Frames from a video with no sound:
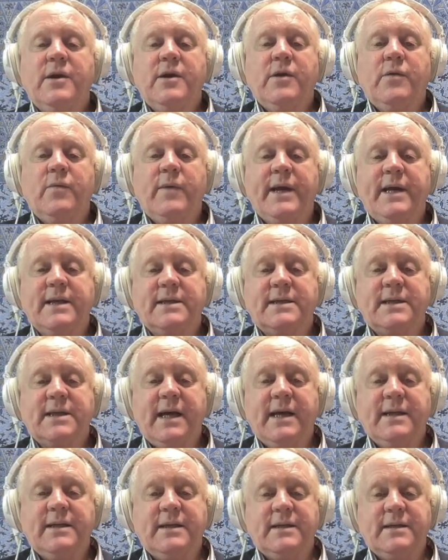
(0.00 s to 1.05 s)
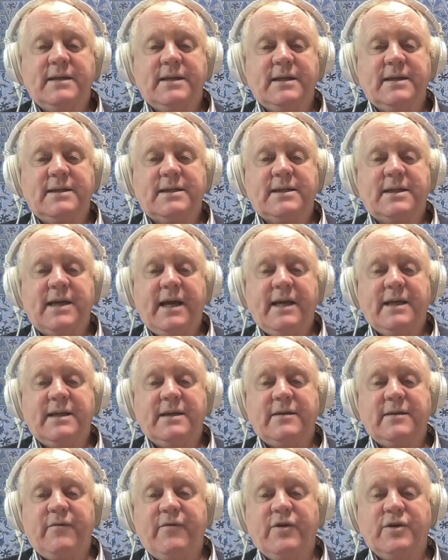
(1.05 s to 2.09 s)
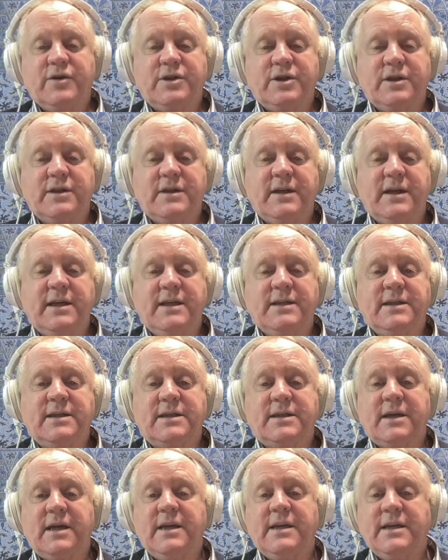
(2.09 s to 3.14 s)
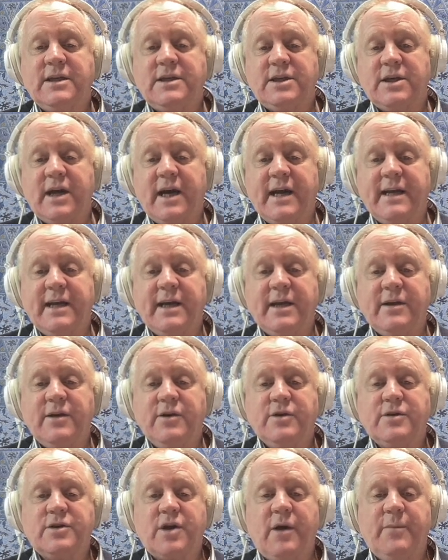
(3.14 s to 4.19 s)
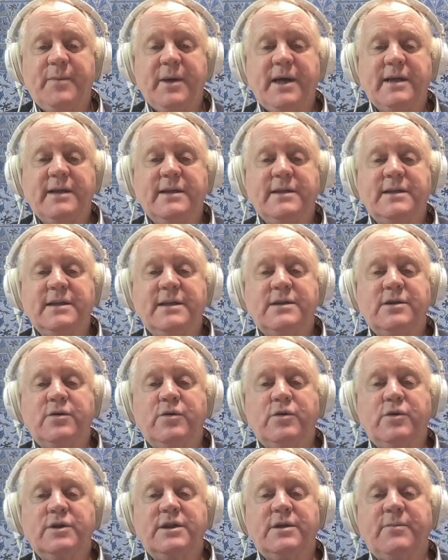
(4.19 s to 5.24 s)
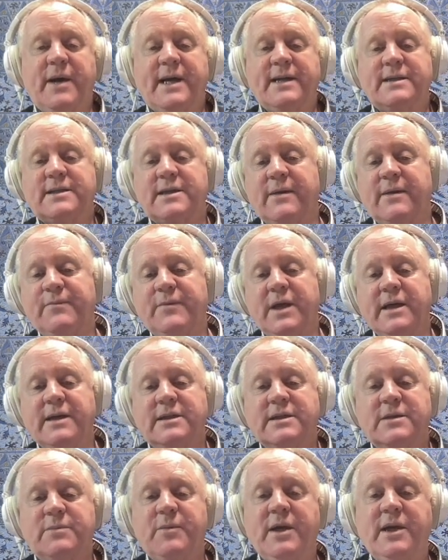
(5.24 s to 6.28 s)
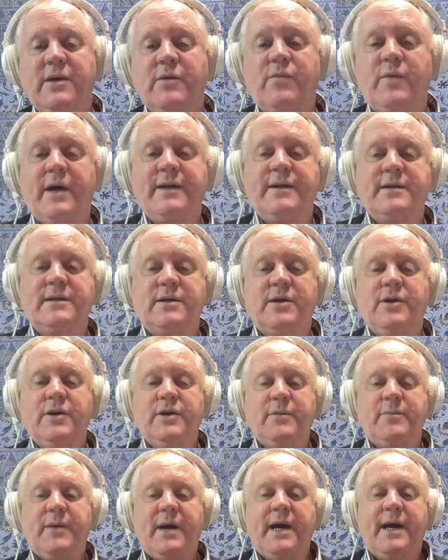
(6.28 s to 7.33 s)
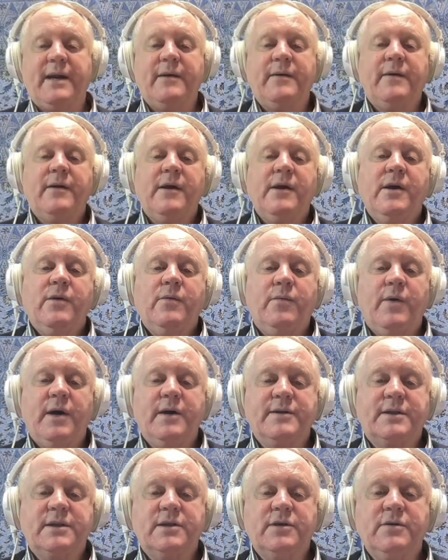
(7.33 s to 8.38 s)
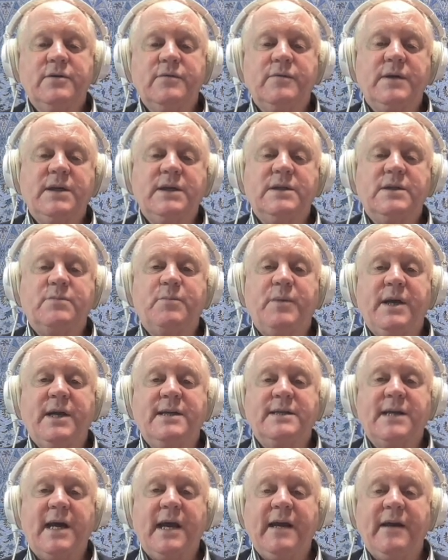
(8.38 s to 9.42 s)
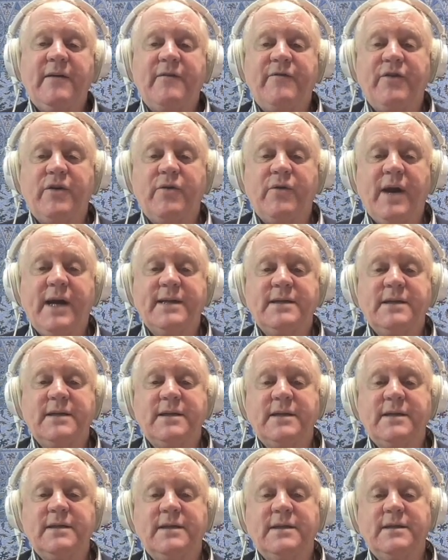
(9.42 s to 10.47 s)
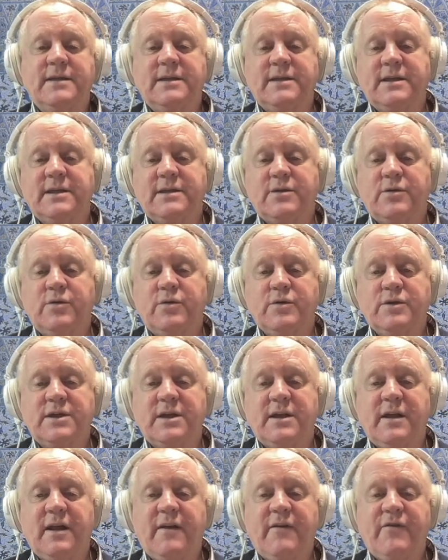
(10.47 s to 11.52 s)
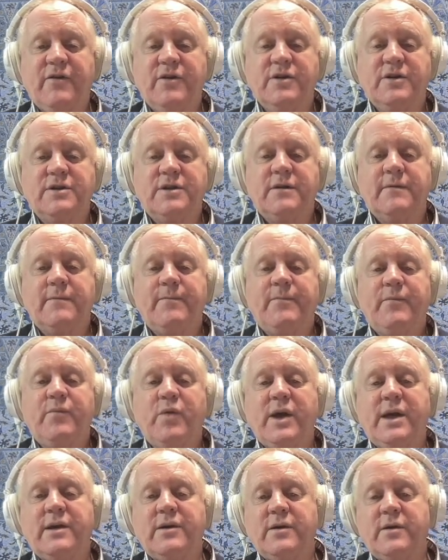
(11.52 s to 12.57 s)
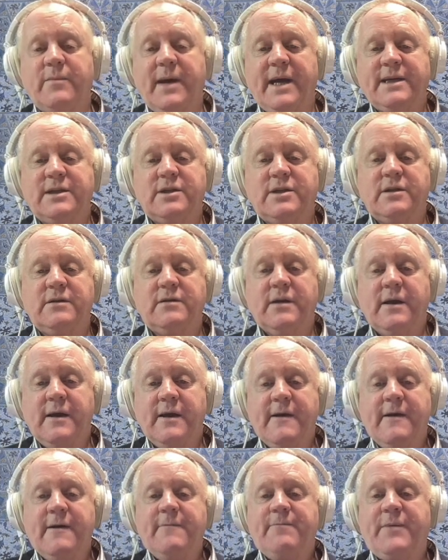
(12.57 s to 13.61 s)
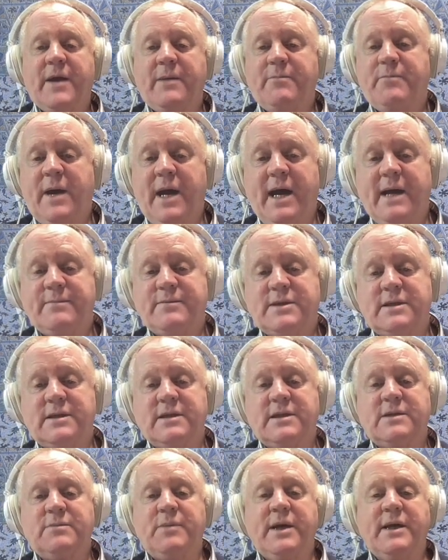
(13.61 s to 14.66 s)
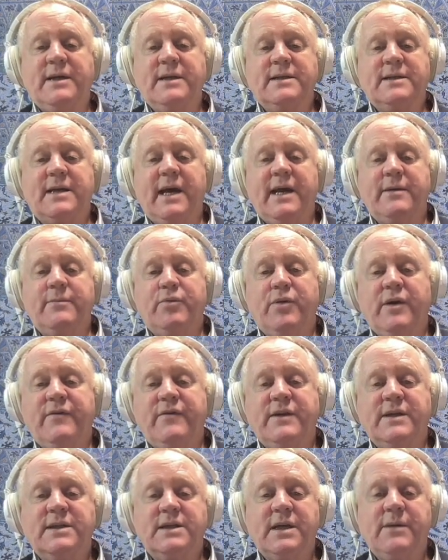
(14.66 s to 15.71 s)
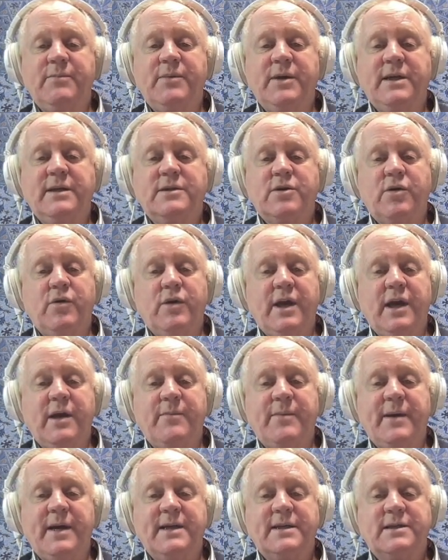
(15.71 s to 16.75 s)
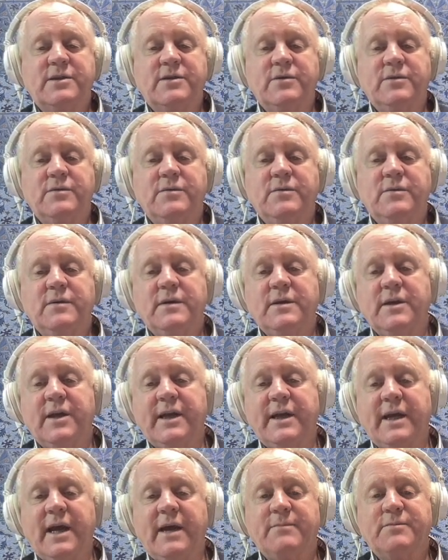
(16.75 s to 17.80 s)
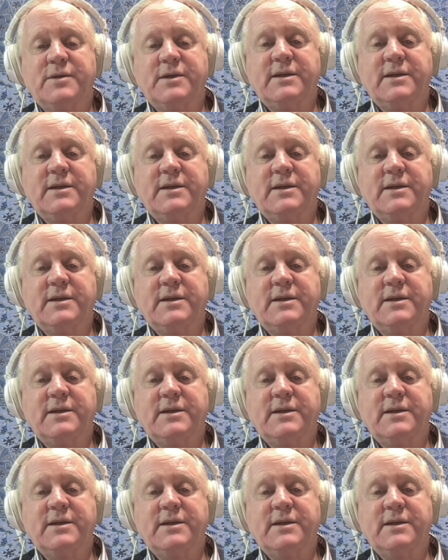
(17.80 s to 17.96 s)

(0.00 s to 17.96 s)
We can say that this second version is initiating a new topic in the discourse about something speaker one has heard about, while su is being taken for granted in the discourse in this version. We could imagine that perhaps the speakers had previously been talking about su leading up to